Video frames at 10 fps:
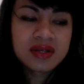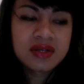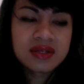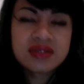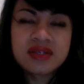
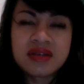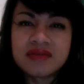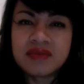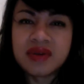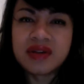
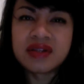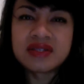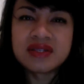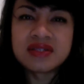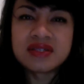
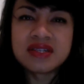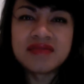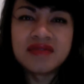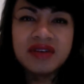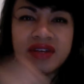self-awareness and
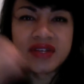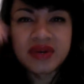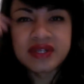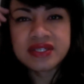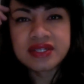
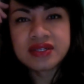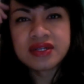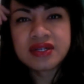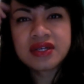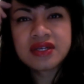self-evaluation
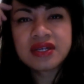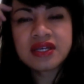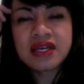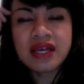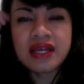
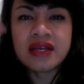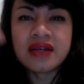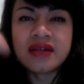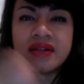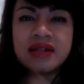
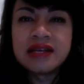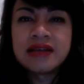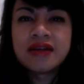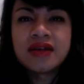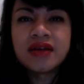and
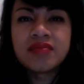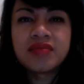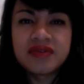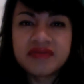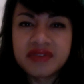
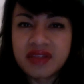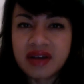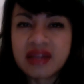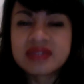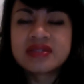imperfect
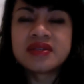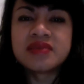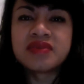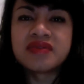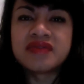thoughts and
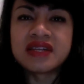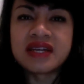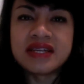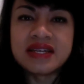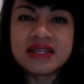imperfect
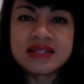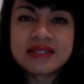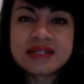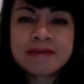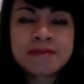ideas.
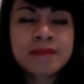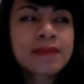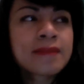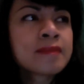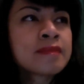
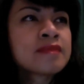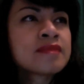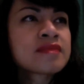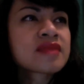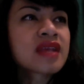
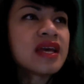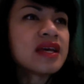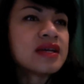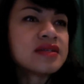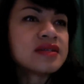
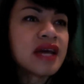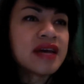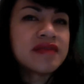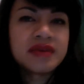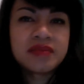And
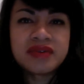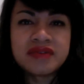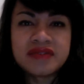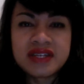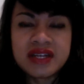having
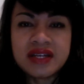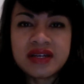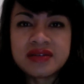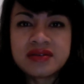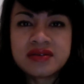imperfect
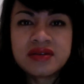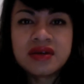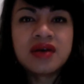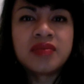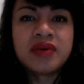ideas
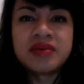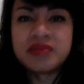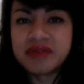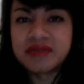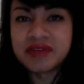about
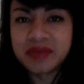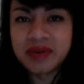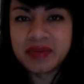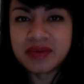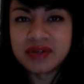imperfect
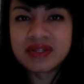people,